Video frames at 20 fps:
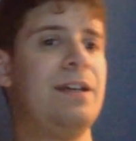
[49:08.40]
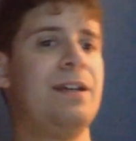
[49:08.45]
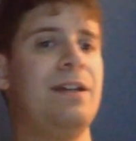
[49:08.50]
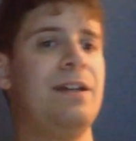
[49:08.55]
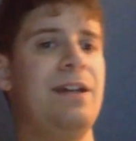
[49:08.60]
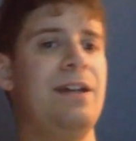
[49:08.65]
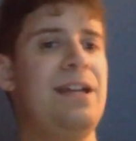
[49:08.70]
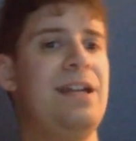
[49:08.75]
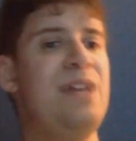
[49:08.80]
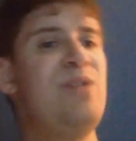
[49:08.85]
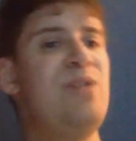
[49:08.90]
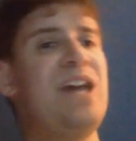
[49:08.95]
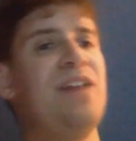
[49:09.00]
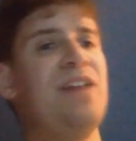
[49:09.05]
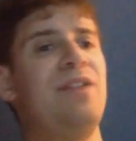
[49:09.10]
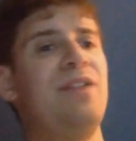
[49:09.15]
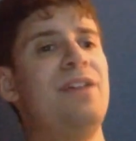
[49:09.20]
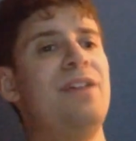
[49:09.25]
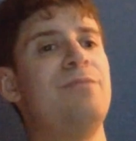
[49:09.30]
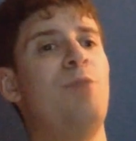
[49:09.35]
And then we
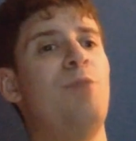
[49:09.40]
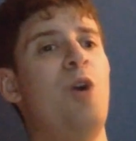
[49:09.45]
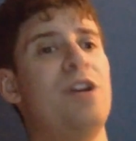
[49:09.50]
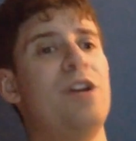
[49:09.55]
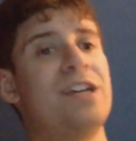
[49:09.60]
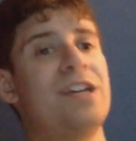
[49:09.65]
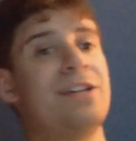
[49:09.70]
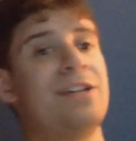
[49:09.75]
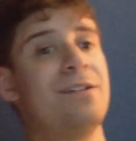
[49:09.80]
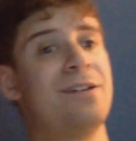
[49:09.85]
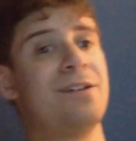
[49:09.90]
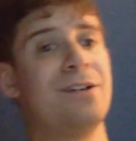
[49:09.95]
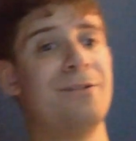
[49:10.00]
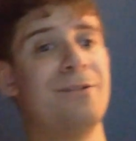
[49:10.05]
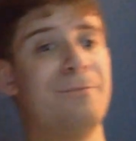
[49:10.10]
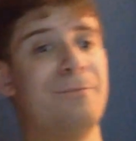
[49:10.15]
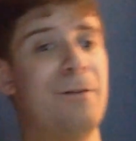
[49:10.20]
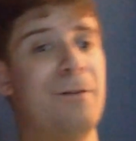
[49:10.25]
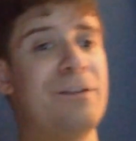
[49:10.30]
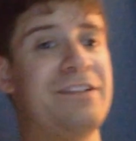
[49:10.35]
had Liv Morgan
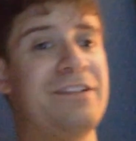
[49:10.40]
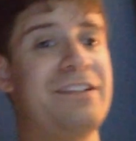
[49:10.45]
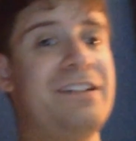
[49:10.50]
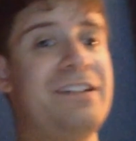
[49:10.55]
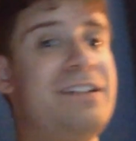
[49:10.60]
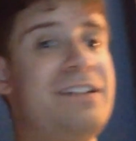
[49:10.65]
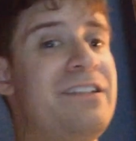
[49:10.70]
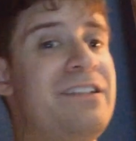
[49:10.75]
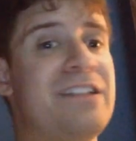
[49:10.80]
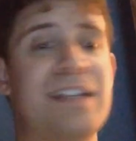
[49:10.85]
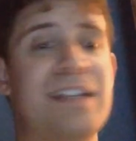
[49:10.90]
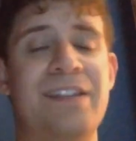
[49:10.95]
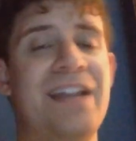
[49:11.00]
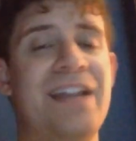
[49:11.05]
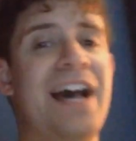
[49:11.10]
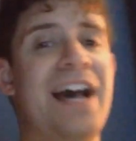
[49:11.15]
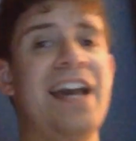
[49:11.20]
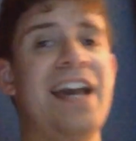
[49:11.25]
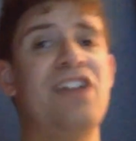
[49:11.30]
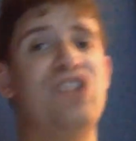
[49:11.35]
versus
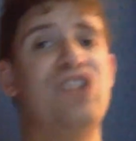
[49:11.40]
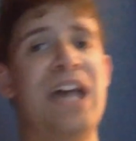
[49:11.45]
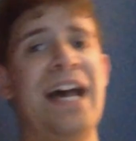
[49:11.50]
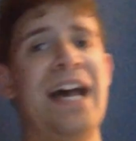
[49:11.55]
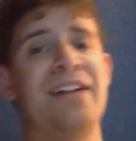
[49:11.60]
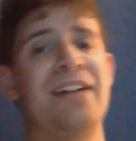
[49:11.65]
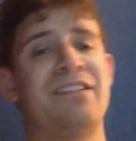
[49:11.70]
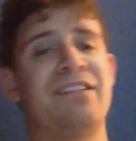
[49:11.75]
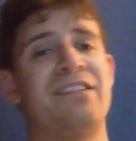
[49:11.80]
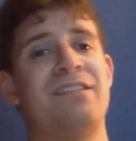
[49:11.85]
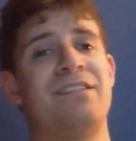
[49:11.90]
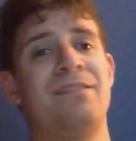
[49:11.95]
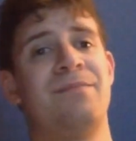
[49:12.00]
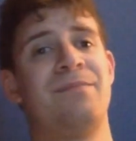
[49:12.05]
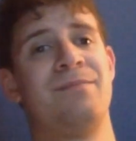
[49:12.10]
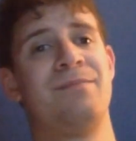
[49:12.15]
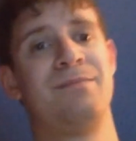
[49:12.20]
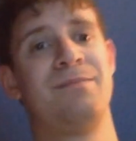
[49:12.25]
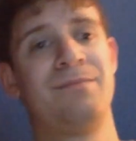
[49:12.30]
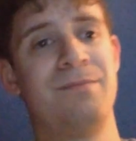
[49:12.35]
Nia Jax.
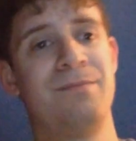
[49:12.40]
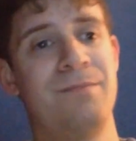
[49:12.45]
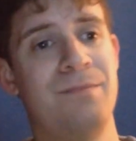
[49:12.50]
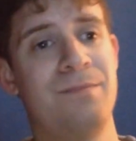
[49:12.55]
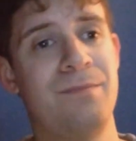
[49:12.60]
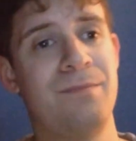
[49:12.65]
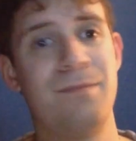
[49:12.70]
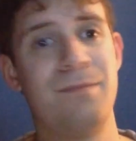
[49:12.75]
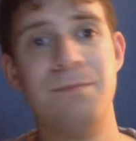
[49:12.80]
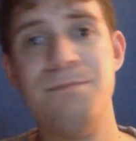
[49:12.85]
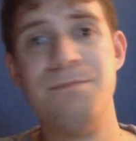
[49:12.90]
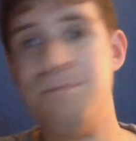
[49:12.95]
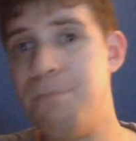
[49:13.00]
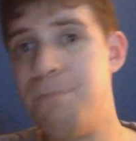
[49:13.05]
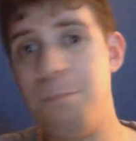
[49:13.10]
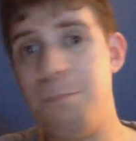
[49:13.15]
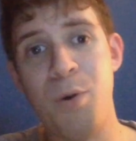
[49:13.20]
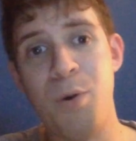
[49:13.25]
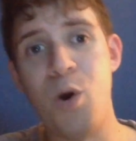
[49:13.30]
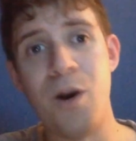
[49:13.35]

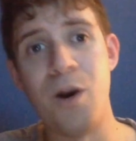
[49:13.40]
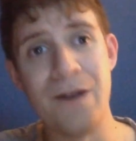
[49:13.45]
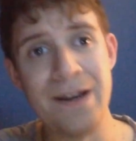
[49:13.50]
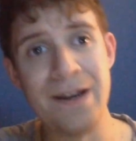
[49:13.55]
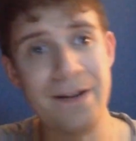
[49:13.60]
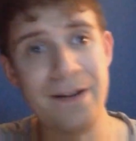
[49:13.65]
Boring.